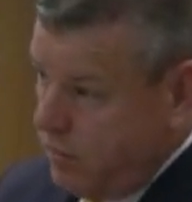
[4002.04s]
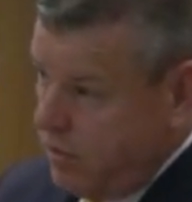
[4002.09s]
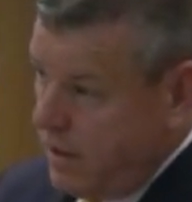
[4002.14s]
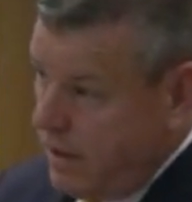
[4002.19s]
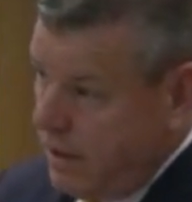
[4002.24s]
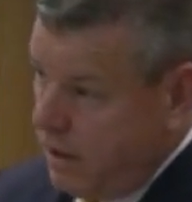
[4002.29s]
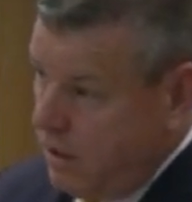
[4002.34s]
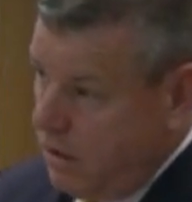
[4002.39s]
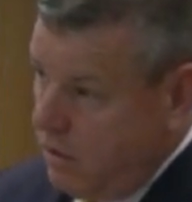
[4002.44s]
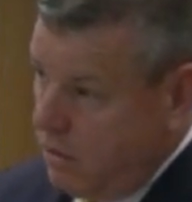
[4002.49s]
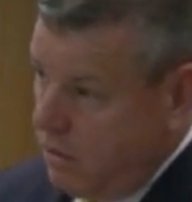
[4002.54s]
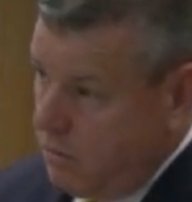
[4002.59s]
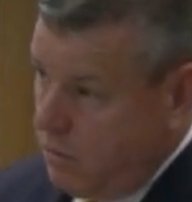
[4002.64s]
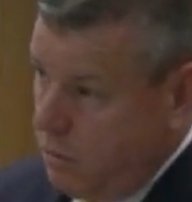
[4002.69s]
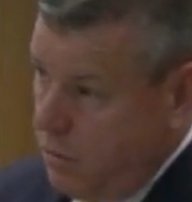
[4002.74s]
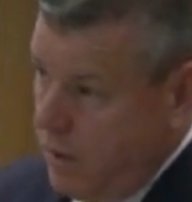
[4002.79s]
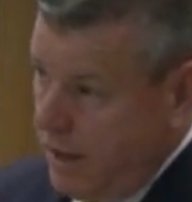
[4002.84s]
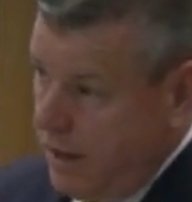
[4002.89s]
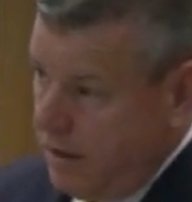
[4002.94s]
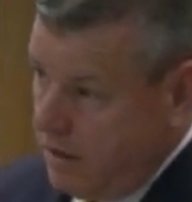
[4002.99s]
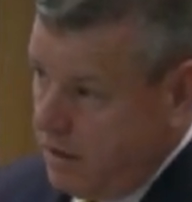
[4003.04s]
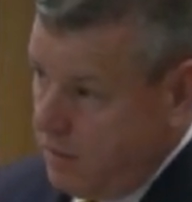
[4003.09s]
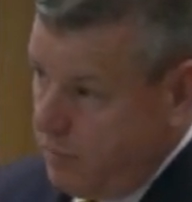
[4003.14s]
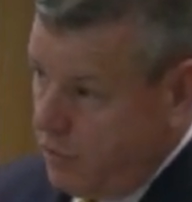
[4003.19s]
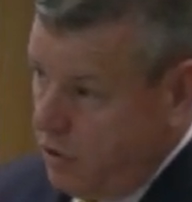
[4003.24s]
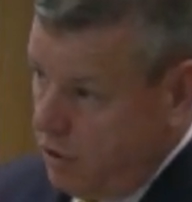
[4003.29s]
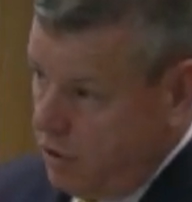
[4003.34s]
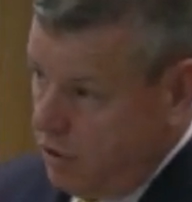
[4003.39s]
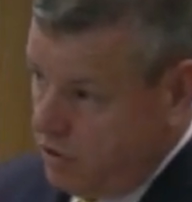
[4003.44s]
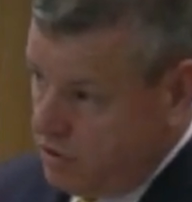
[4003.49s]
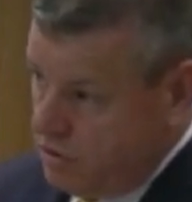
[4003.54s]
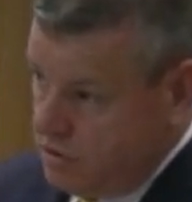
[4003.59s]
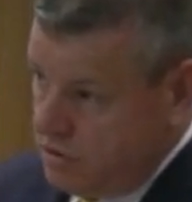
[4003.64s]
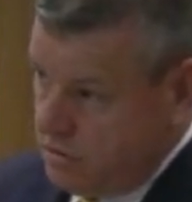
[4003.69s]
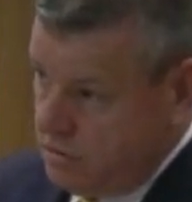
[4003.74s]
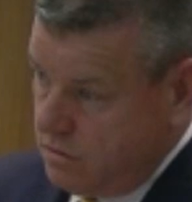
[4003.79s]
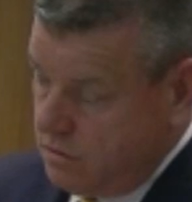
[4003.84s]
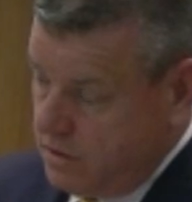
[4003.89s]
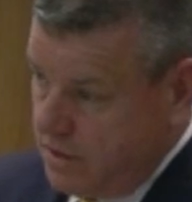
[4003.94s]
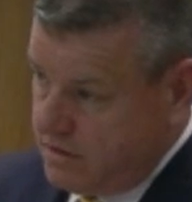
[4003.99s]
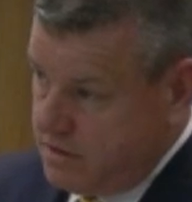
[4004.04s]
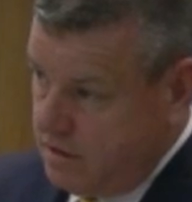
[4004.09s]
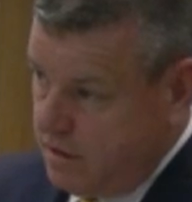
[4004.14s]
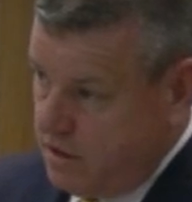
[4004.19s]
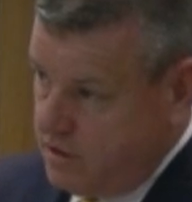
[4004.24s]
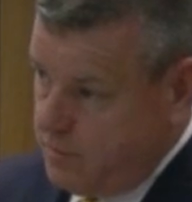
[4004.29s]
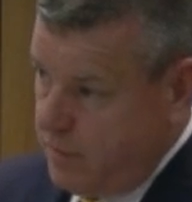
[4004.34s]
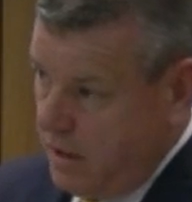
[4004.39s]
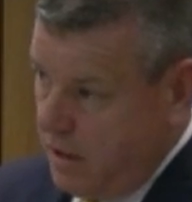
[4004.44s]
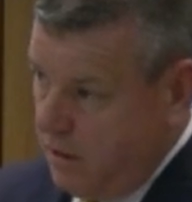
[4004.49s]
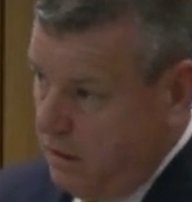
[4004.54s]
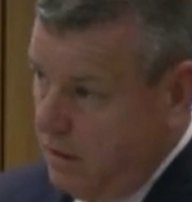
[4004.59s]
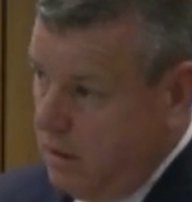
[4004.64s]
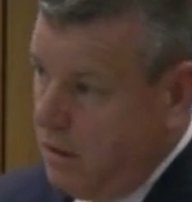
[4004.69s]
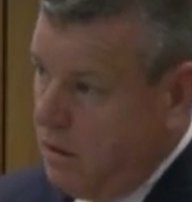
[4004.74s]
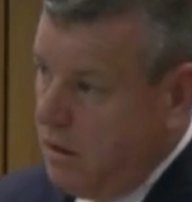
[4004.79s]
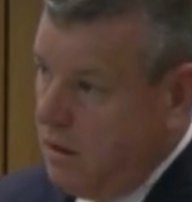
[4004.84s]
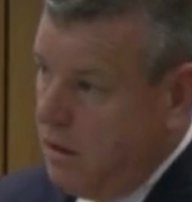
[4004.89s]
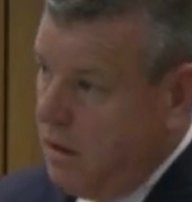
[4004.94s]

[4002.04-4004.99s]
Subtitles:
political wing that brought us yesterday's bill